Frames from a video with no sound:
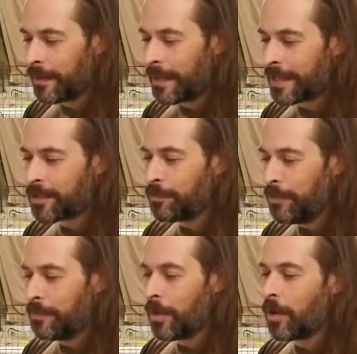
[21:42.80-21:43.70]
that's
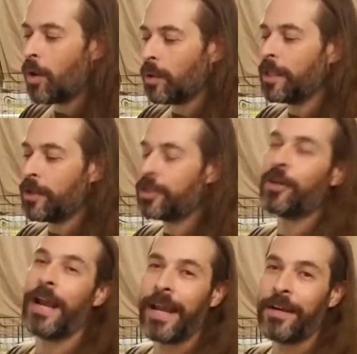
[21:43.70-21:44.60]

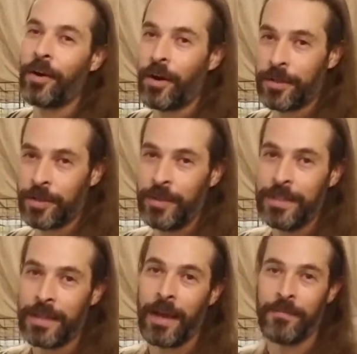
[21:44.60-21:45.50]
literature and art, so
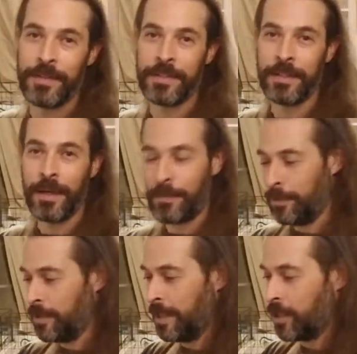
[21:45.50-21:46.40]
he's obviously a
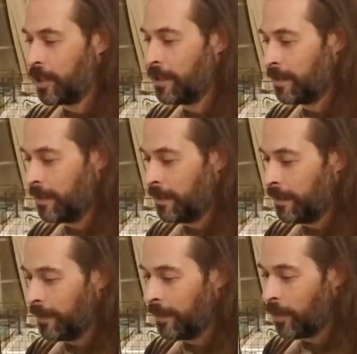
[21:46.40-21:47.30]
musician,
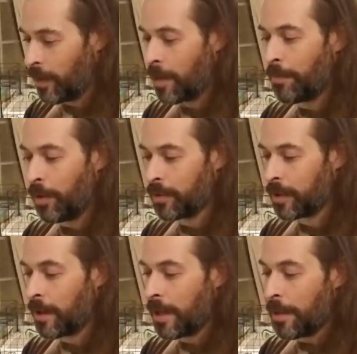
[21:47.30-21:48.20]
you know, a
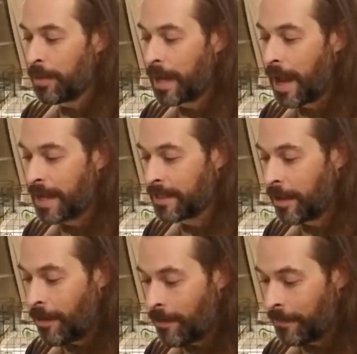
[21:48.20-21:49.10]
composer.
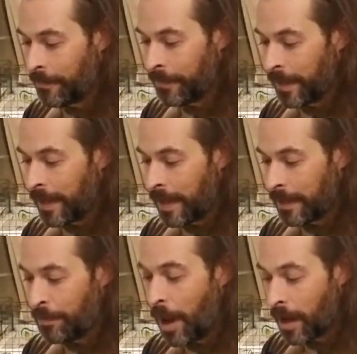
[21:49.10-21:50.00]
Picasso,
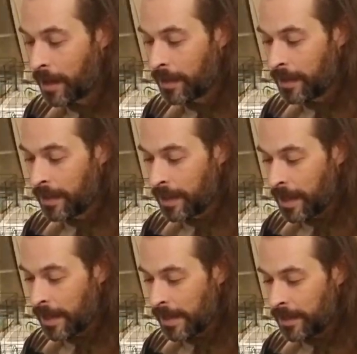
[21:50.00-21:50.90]
Puck.
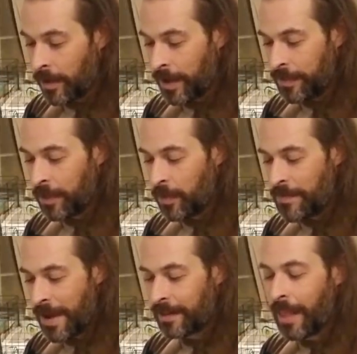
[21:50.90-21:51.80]
You know, I think we've
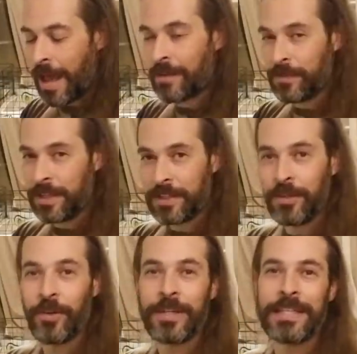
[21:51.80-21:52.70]
had a lot of these, you
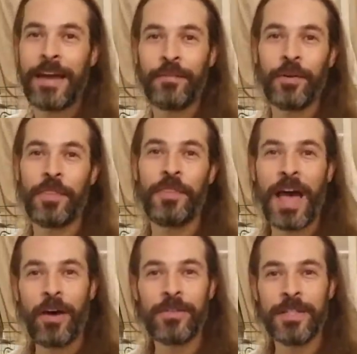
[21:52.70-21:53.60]
know, because after
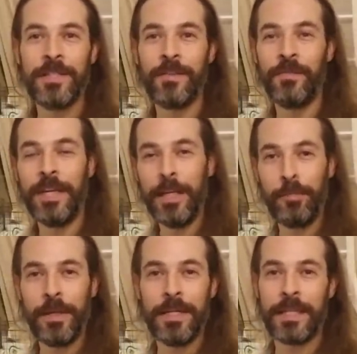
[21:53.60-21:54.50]
thousands of guinea
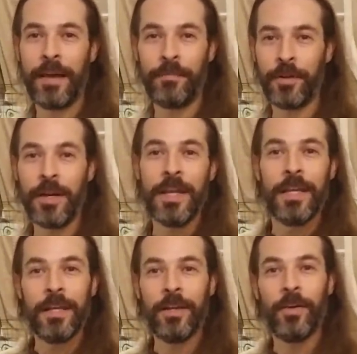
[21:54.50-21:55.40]
pigs, after,
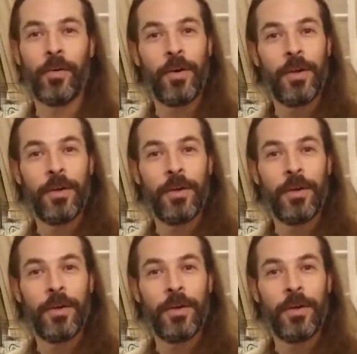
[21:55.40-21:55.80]
you know,